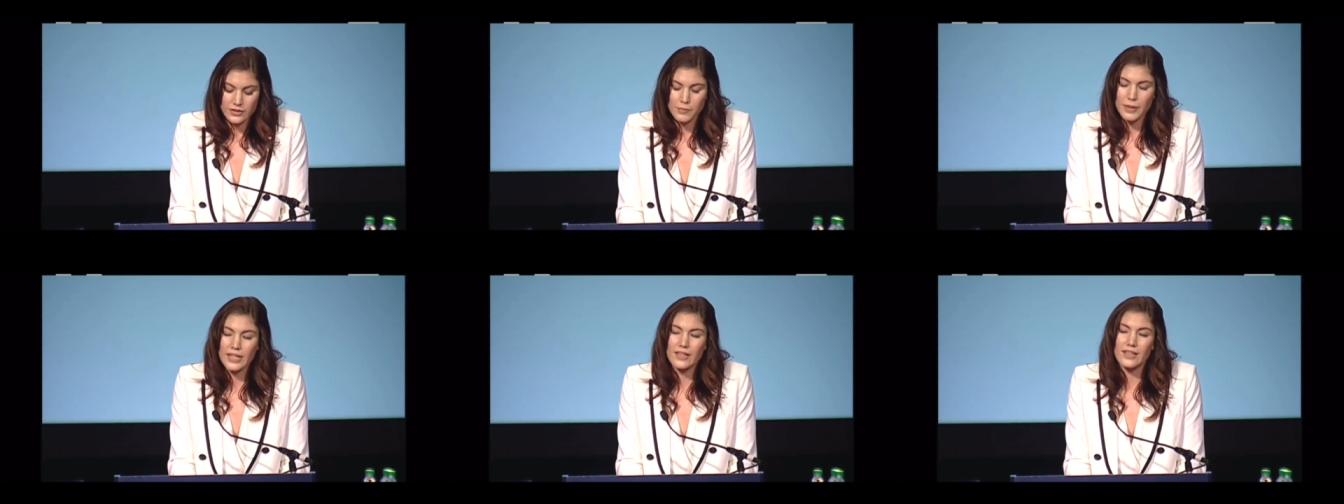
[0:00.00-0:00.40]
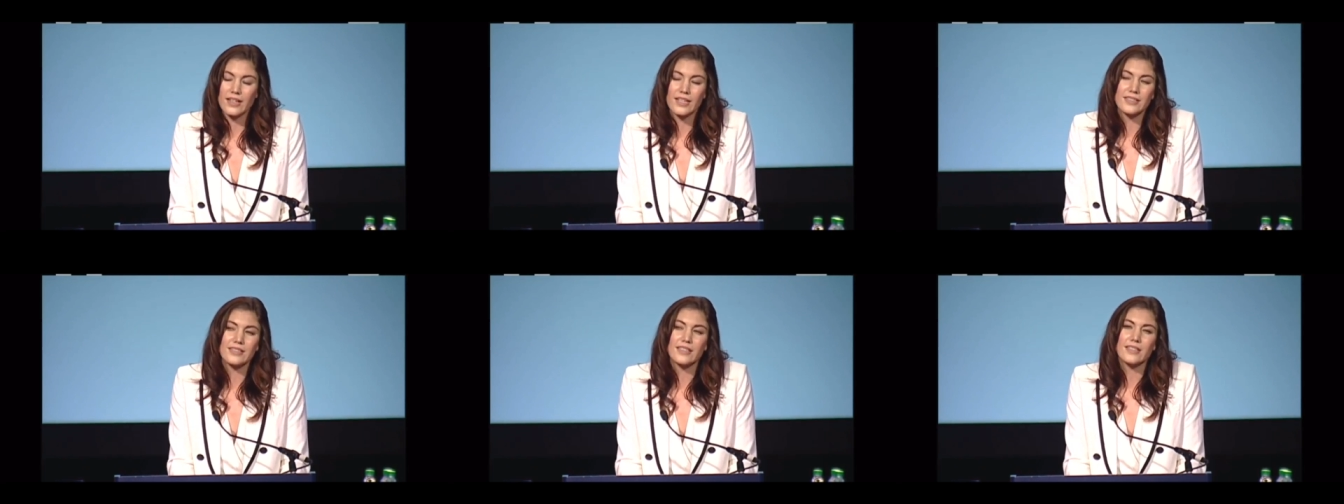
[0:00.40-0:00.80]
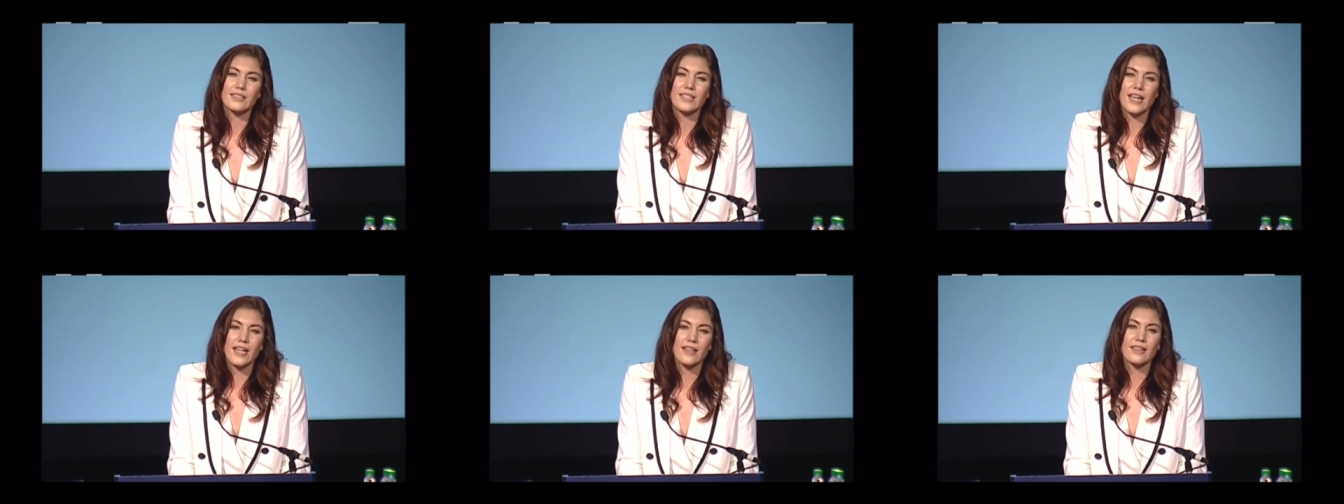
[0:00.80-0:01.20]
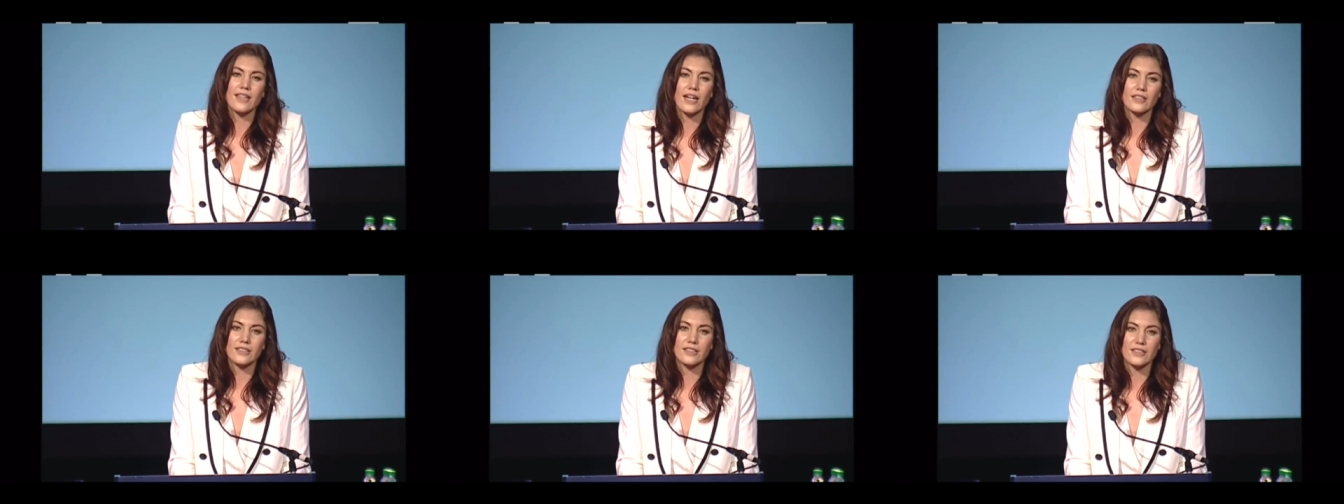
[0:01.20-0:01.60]
to make less than
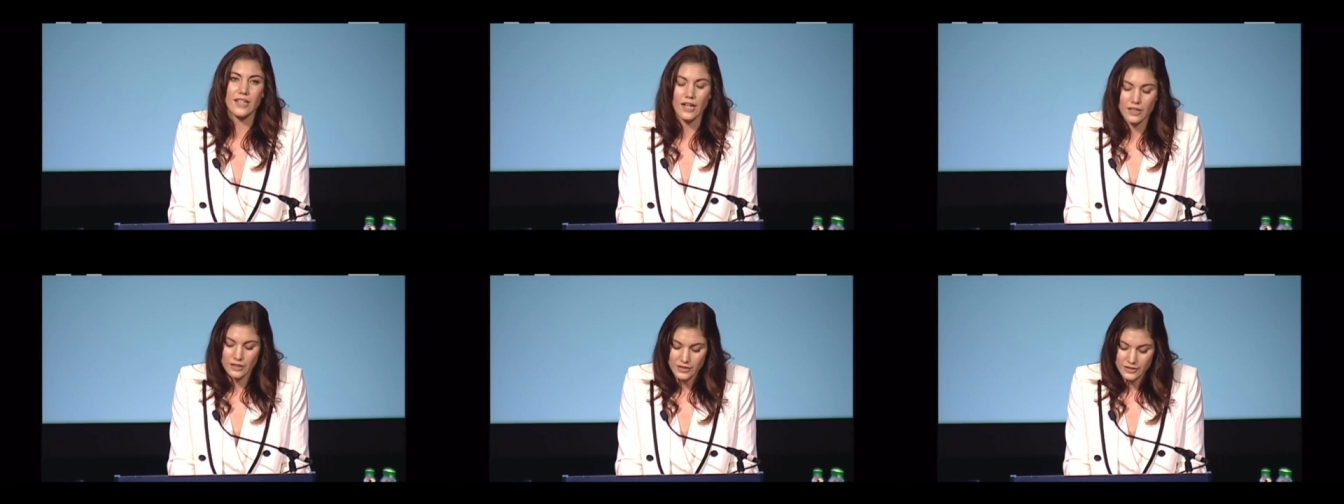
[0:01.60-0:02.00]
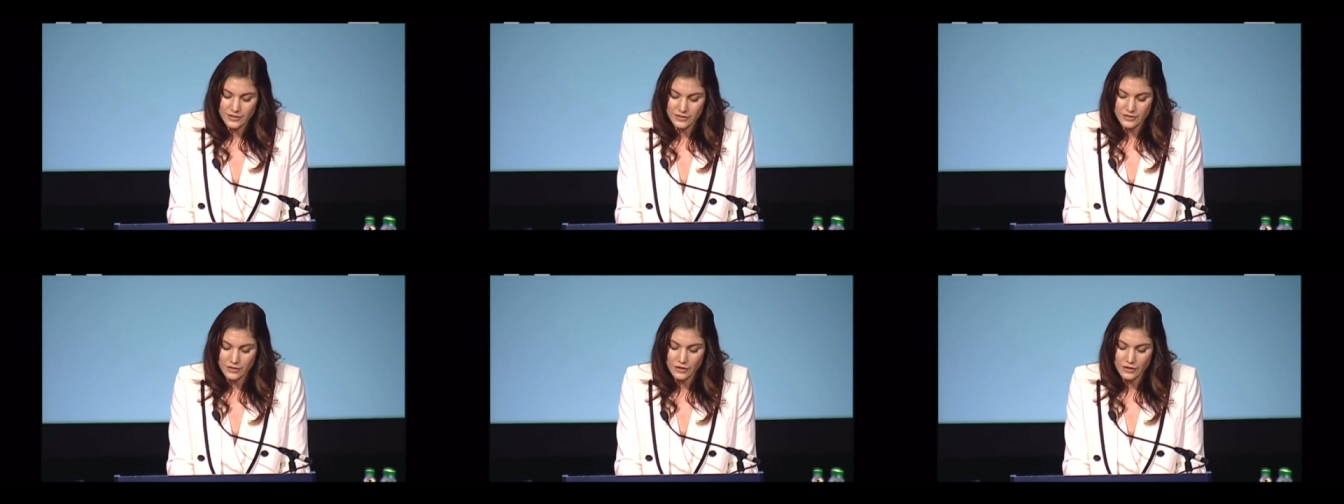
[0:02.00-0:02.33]
$10,000